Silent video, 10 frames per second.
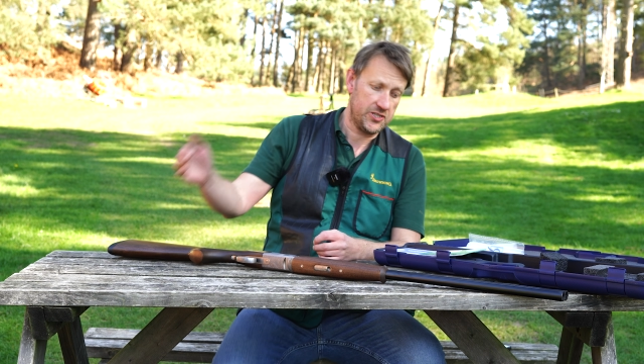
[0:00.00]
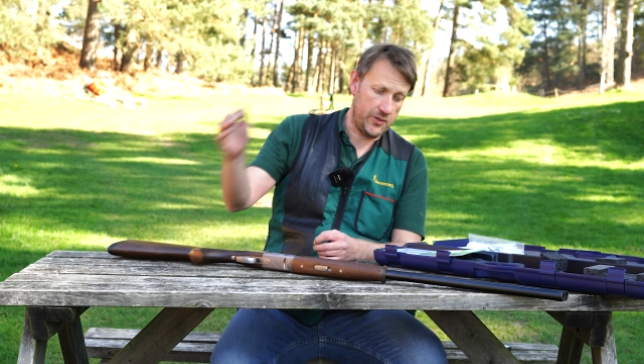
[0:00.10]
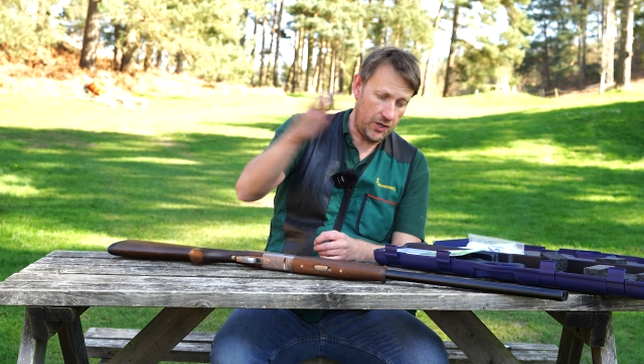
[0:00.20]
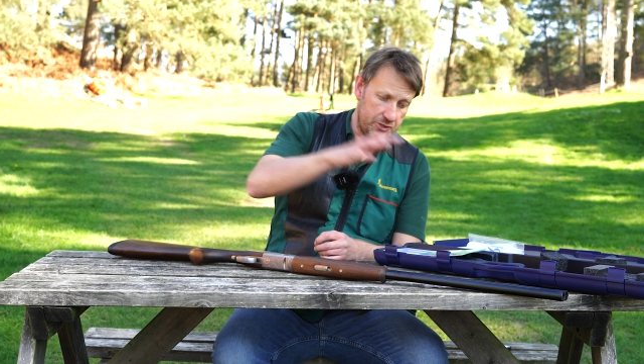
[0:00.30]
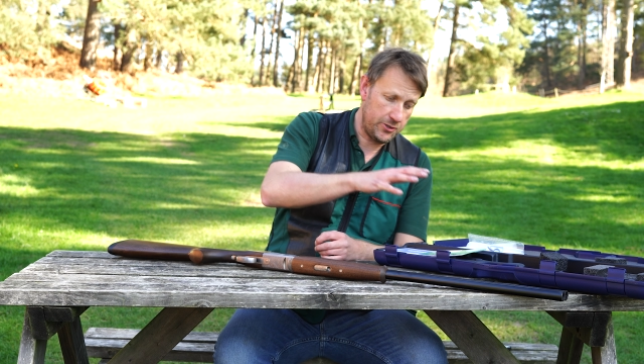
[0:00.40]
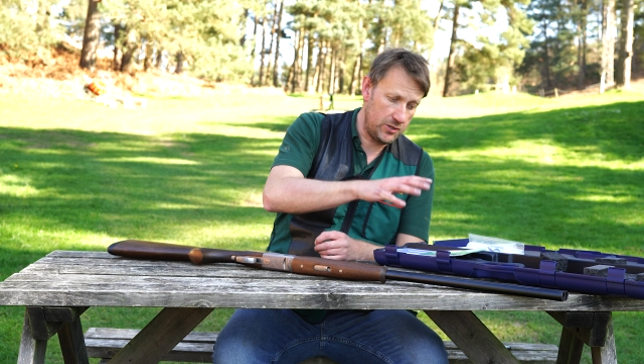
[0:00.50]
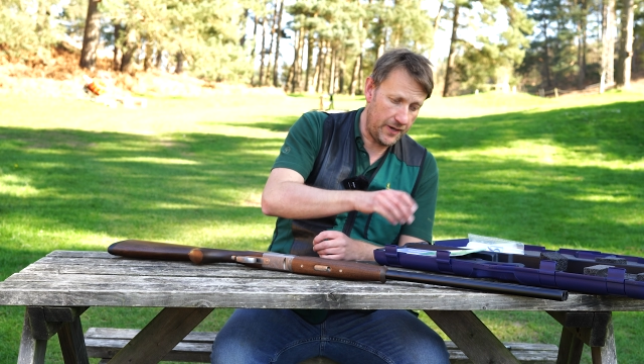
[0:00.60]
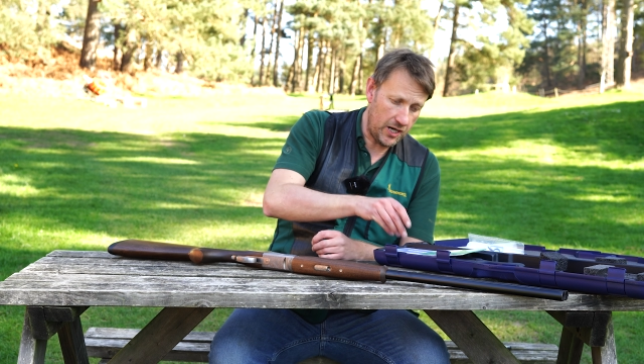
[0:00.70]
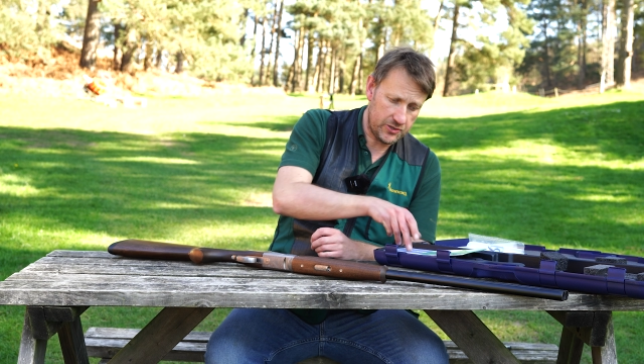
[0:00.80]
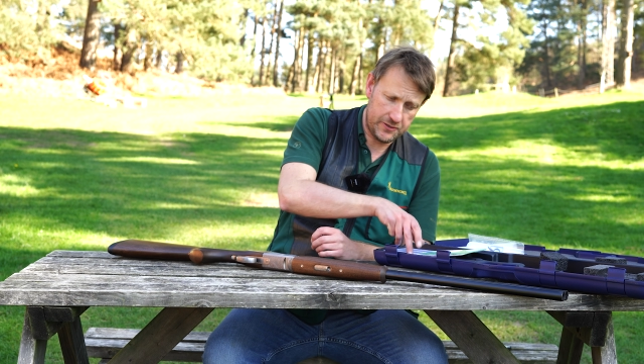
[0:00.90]
So onto the
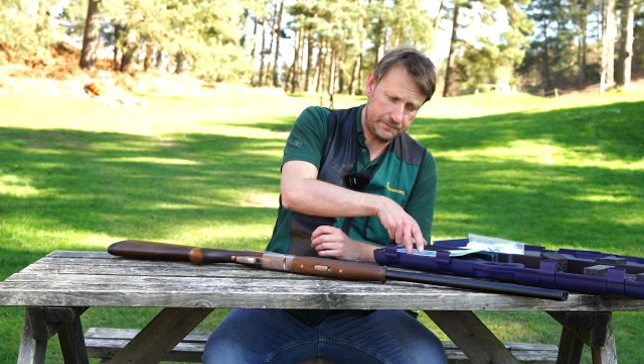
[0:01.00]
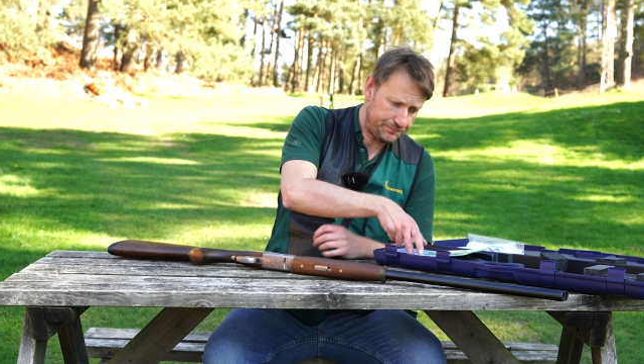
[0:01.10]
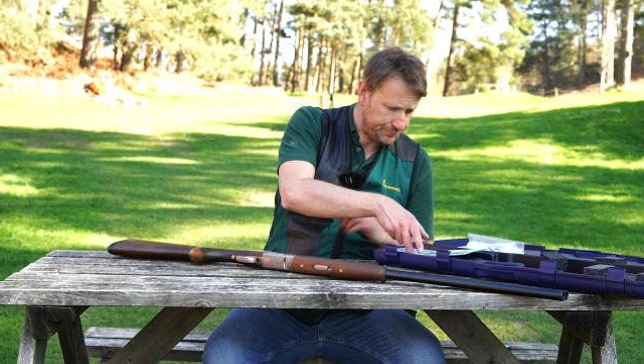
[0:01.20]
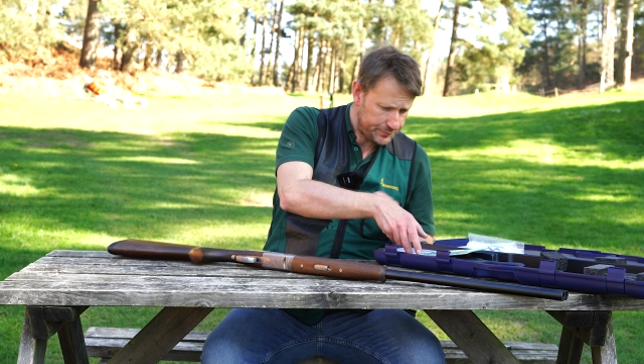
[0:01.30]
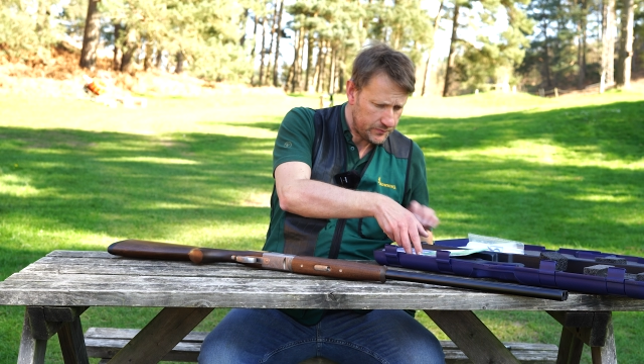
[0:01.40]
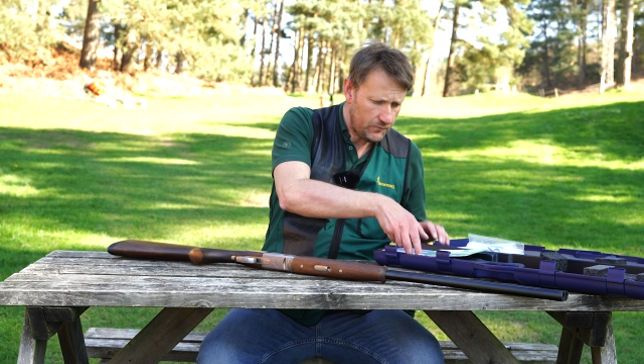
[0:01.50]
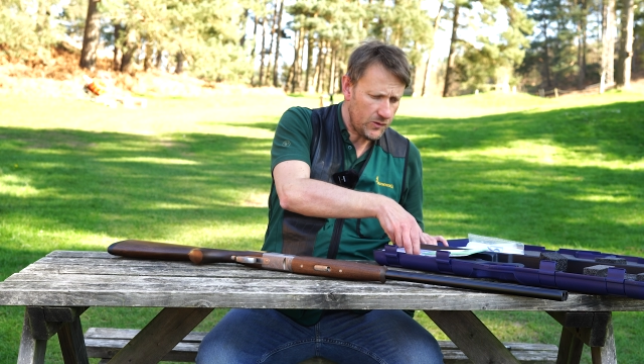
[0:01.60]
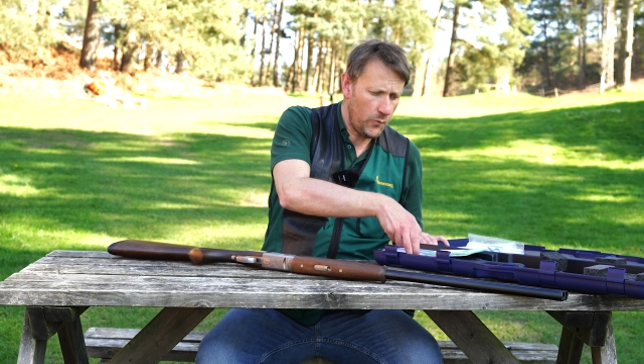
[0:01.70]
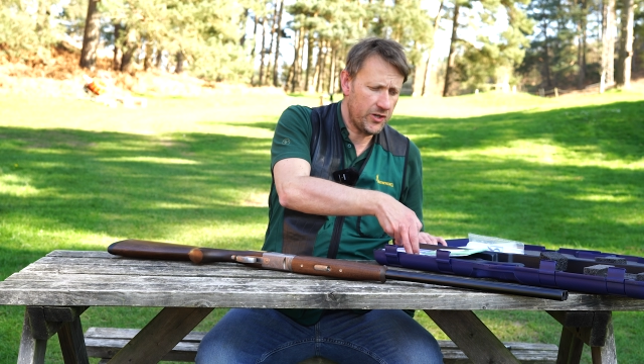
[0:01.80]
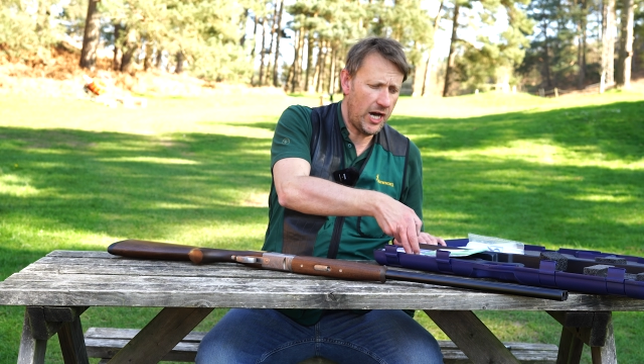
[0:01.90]
box.
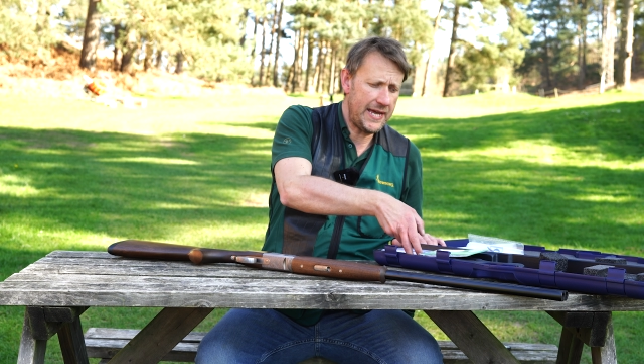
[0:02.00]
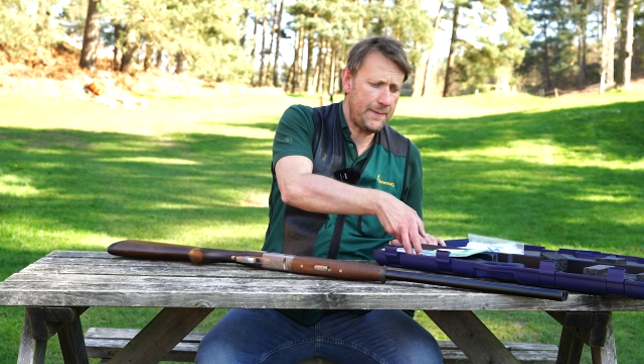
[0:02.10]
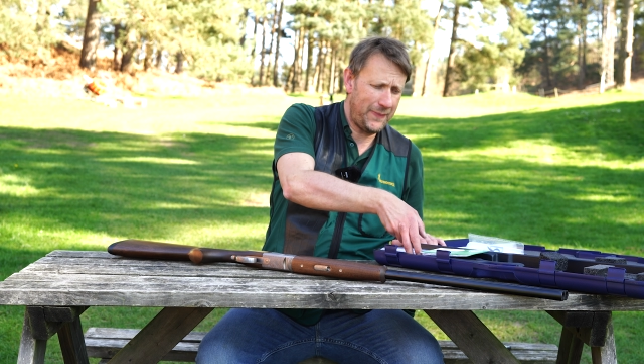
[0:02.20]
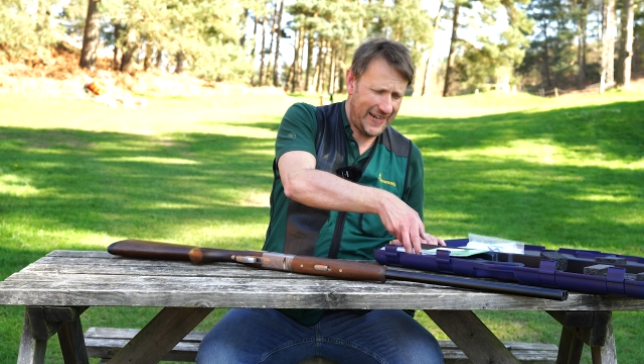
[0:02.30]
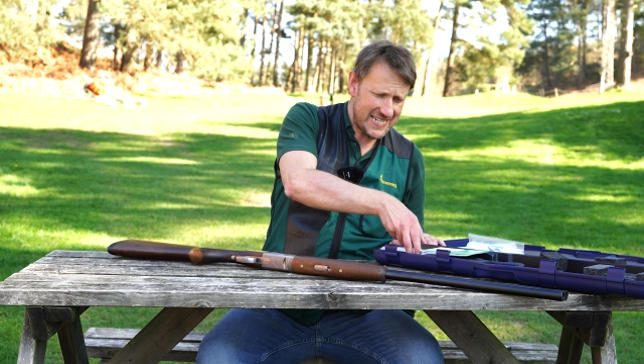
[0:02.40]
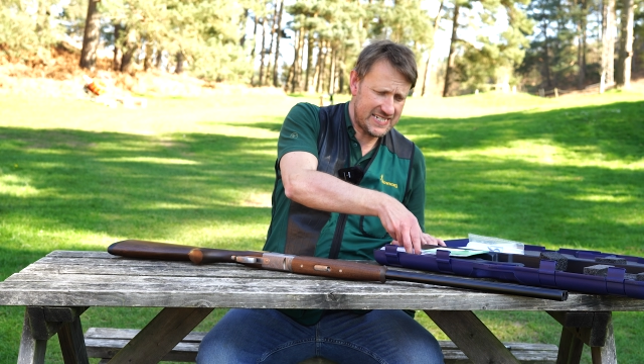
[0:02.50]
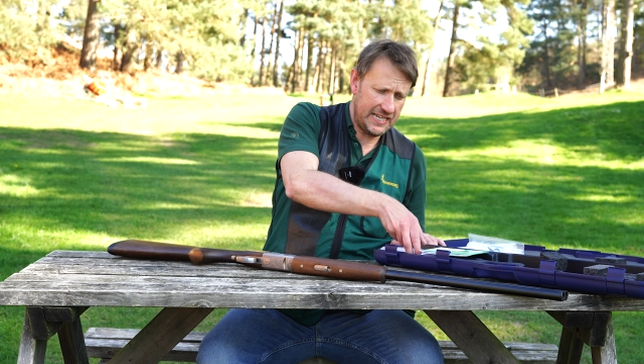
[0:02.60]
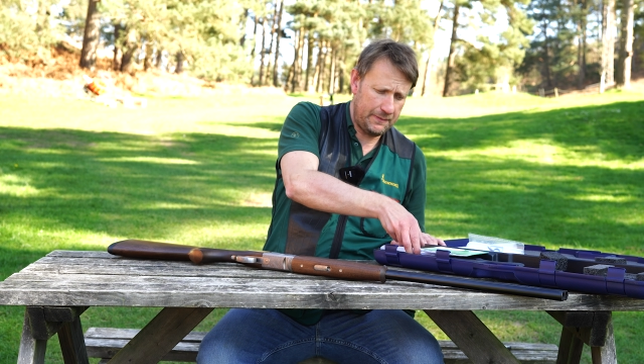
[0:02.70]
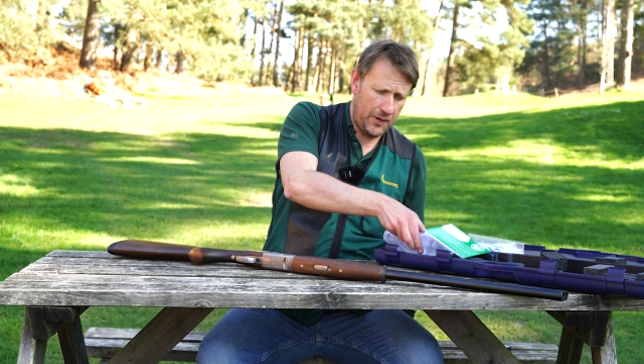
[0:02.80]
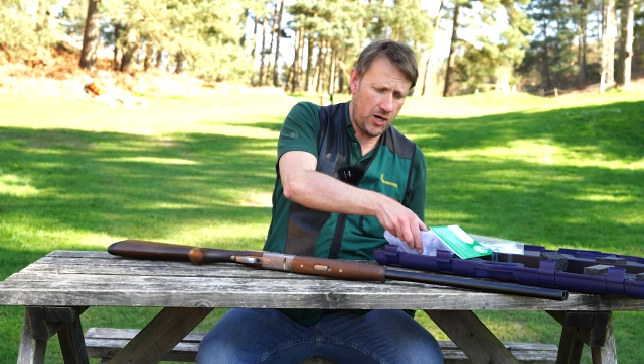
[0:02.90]
We've got a
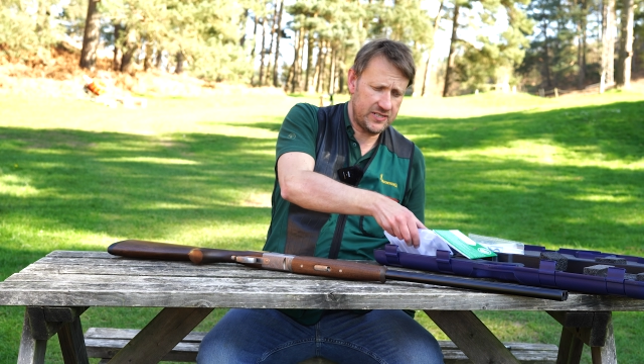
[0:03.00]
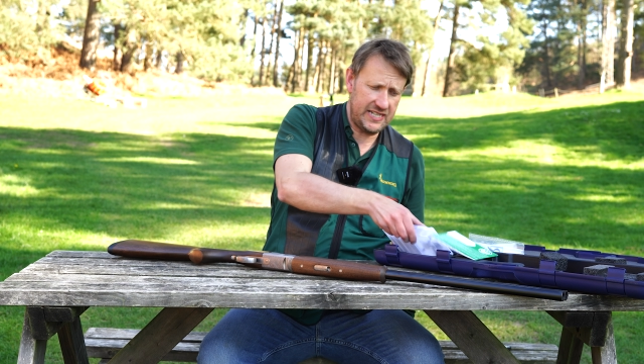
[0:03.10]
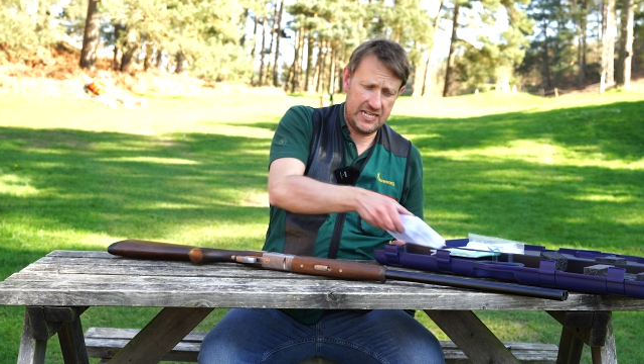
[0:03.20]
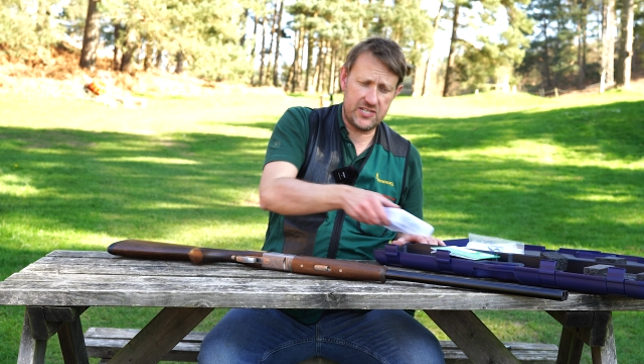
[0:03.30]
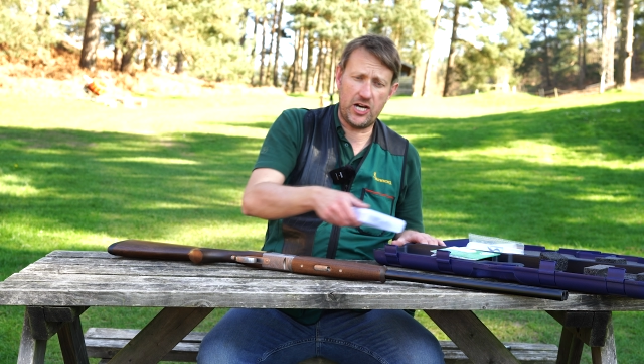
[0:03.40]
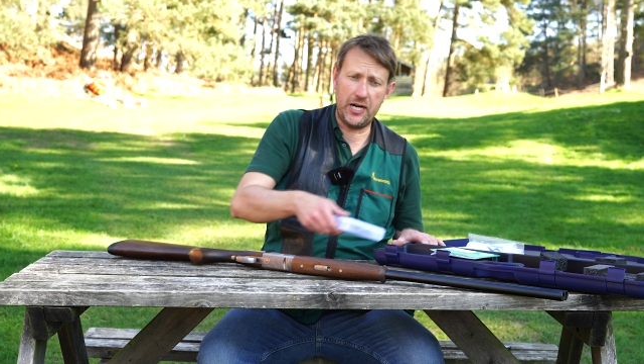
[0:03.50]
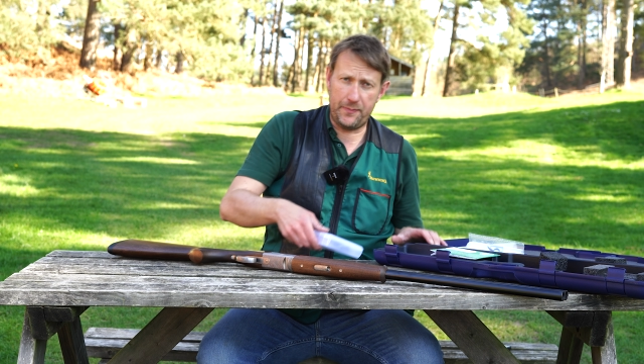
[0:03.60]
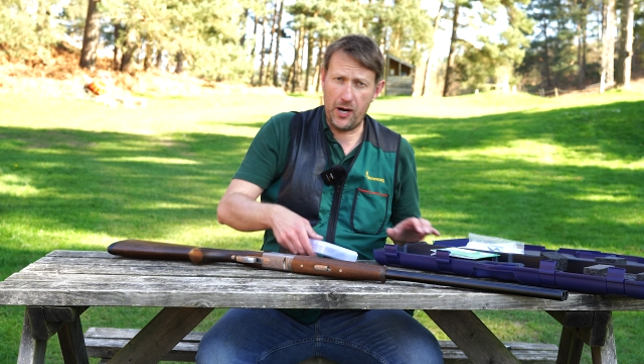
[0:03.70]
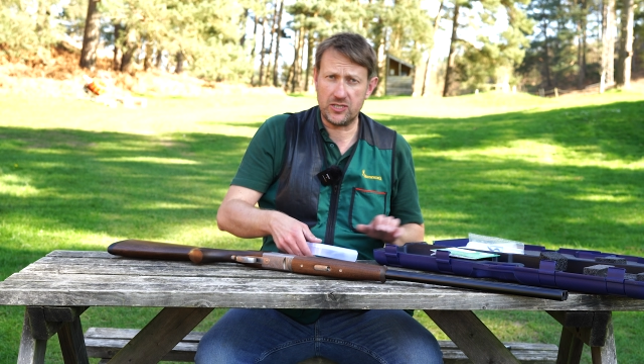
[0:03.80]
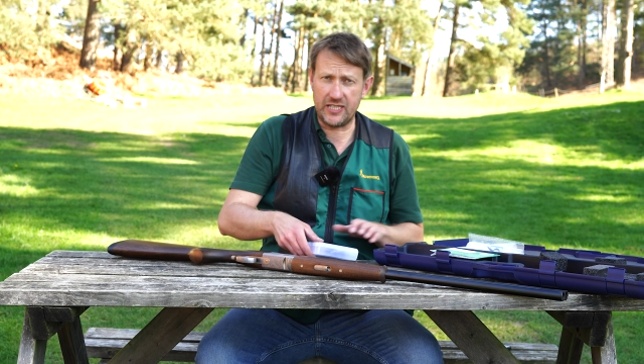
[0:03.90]
plastic box inside a box,